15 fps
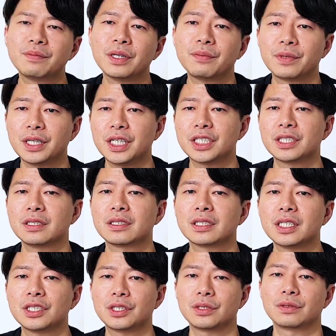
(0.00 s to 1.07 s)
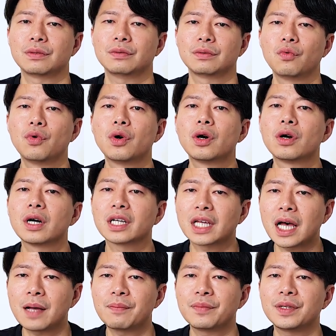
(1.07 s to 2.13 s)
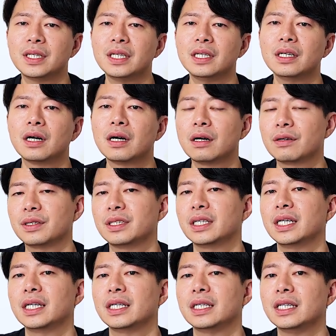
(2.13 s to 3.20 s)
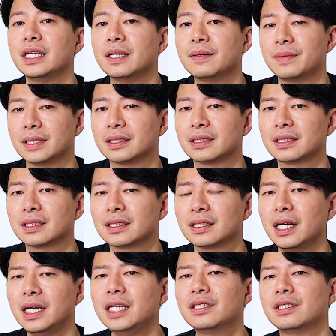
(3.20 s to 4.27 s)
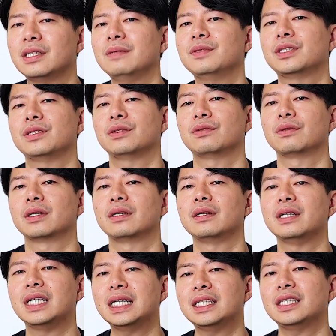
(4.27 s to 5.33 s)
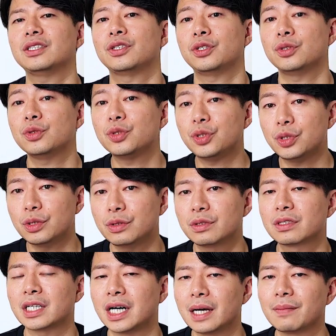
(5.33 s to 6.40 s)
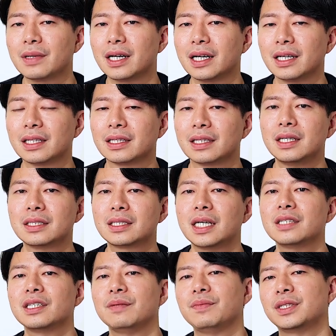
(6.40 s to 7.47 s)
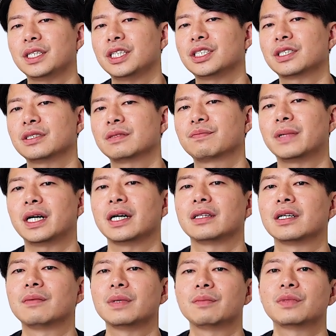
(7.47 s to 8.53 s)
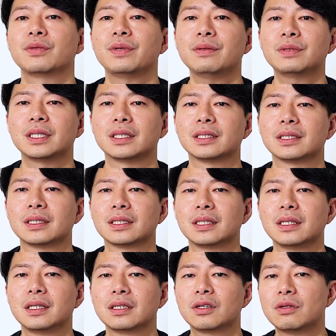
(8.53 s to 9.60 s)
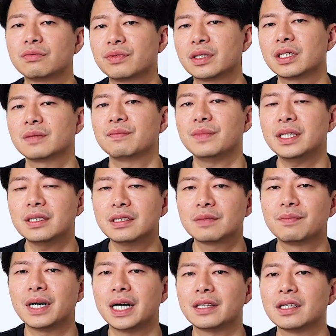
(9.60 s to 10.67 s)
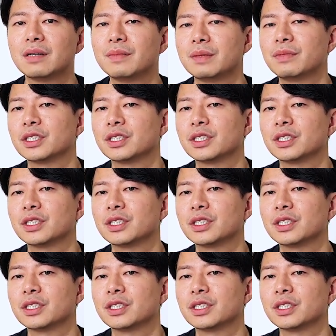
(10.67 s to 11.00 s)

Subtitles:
preparation schedule for a company holiday event. It gives you a ready-to-use timeline. Send invitations by November 15, confirm meals by November